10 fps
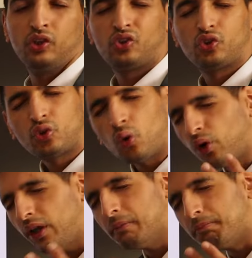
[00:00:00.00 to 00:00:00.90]
So
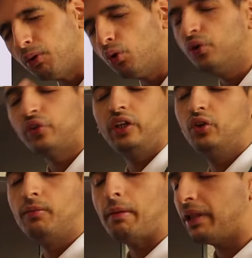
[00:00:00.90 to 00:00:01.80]
important that you
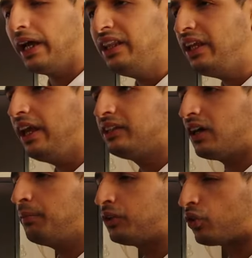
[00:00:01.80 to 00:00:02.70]
remember that. In the
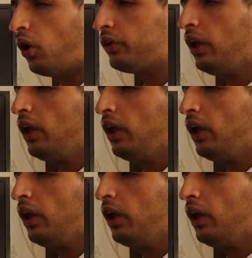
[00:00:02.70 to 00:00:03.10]
exam it's hard.